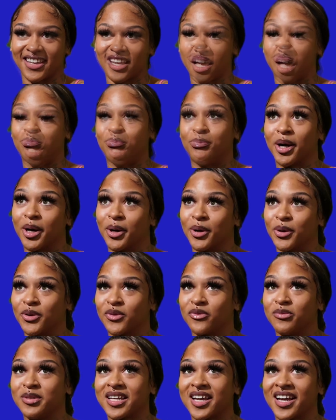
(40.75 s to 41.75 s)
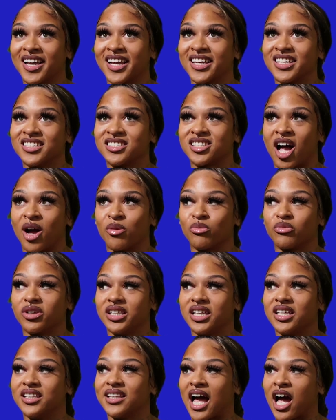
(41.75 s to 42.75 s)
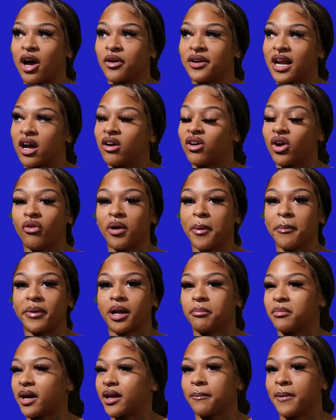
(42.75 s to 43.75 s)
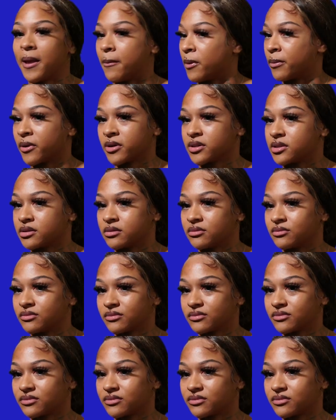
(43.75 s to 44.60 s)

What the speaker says: I'm both, because I'm really loud and outgoing, but I'm not a people person.